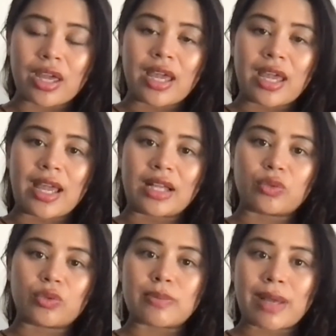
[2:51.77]
and
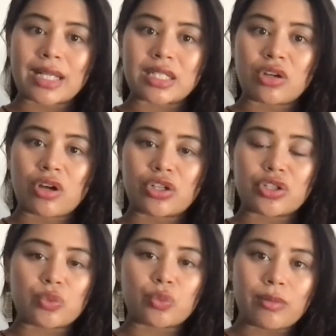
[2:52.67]
respects and honors
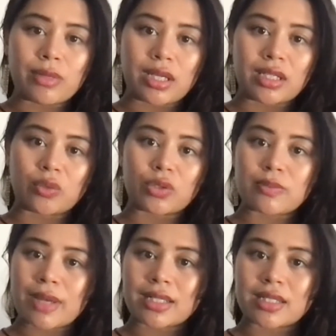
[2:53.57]
women, and
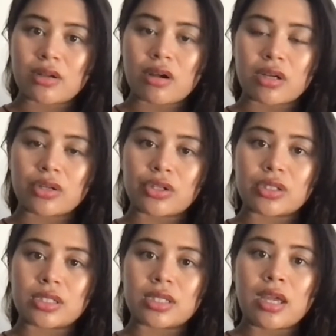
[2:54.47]
respects and
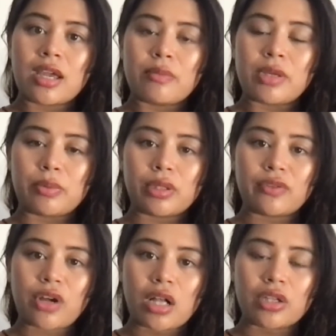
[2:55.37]
honors people of
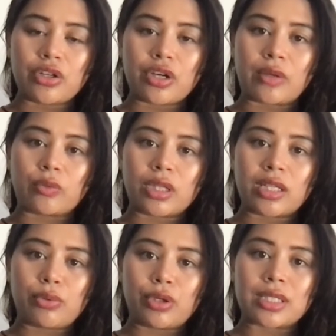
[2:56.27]
color, and really
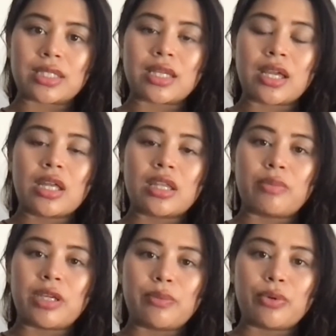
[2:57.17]
puts the
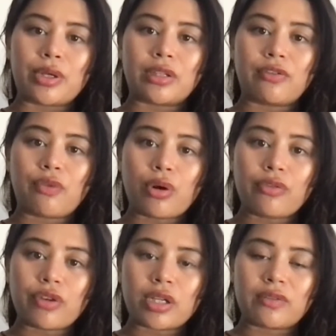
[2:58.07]
people at the
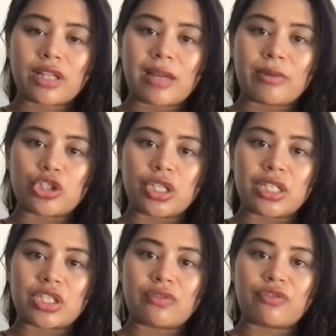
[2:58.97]
forefront of climate change,
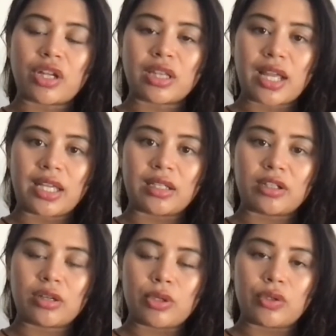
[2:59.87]
the frontline
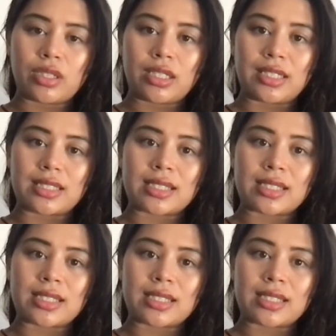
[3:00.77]
communities,